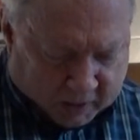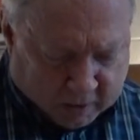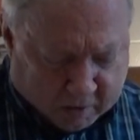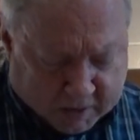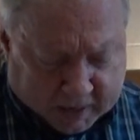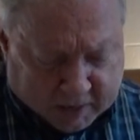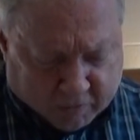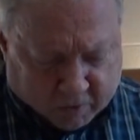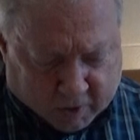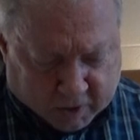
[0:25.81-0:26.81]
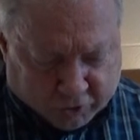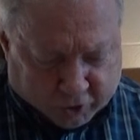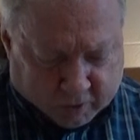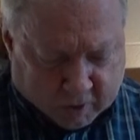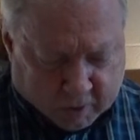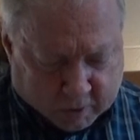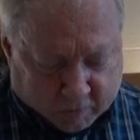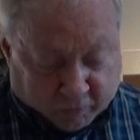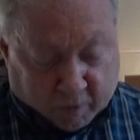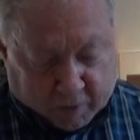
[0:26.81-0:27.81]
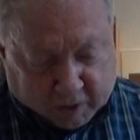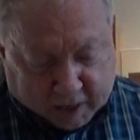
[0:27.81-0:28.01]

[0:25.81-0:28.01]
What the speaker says: Here's the introduction from the